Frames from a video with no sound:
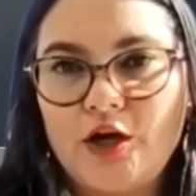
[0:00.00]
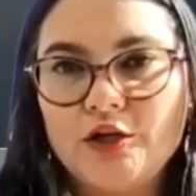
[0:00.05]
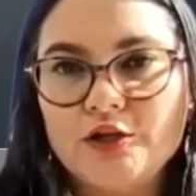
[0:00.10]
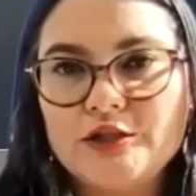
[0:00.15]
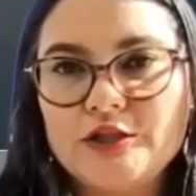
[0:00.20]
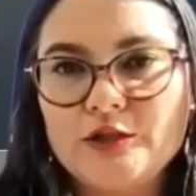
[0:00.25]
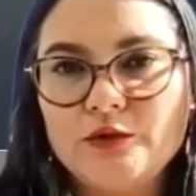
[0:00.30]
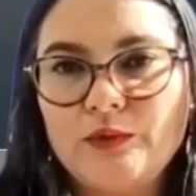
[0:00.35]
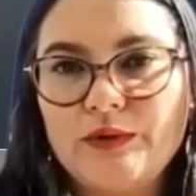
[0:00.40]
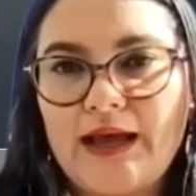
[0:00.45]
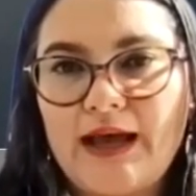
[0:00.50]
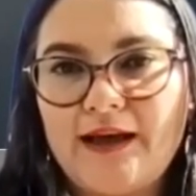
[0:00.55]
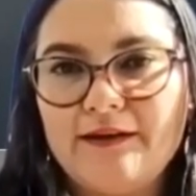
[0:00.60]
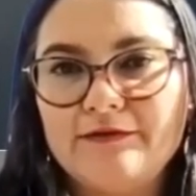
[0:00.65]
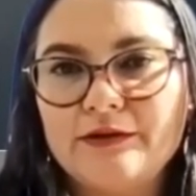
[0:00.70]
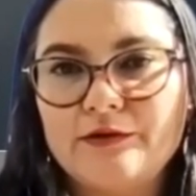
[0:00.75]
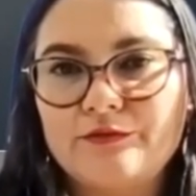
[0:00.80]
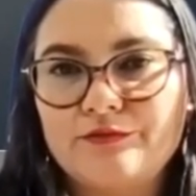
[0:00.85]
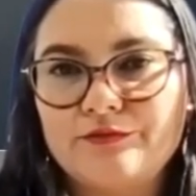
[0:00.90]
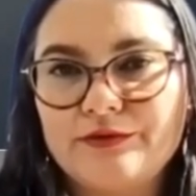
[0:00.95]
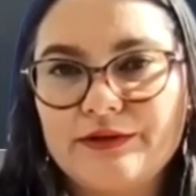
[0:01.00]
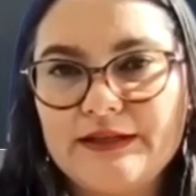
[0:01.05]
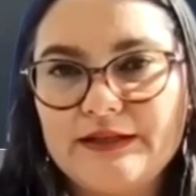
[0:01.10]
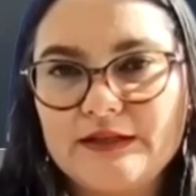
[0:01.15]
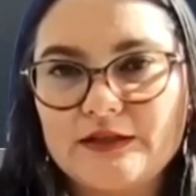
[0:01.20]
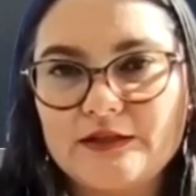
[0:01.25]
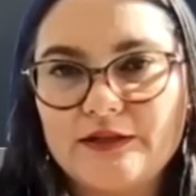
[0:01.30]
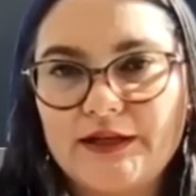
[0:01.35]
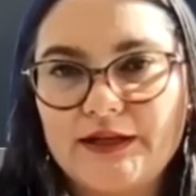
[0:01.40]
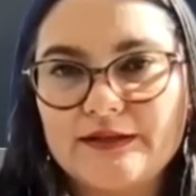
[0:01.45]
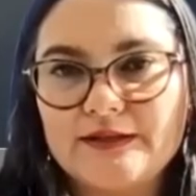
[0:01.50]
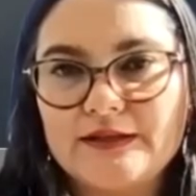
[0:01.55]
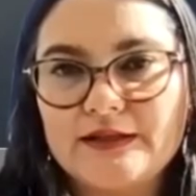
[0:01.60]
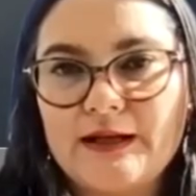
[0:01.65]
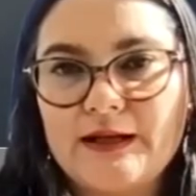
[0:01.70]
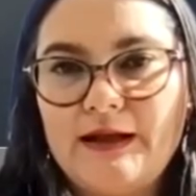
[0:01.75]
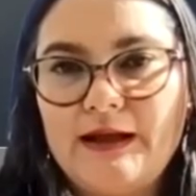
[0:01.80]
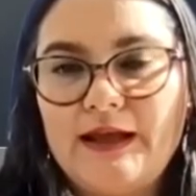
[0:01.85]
until we have a resonance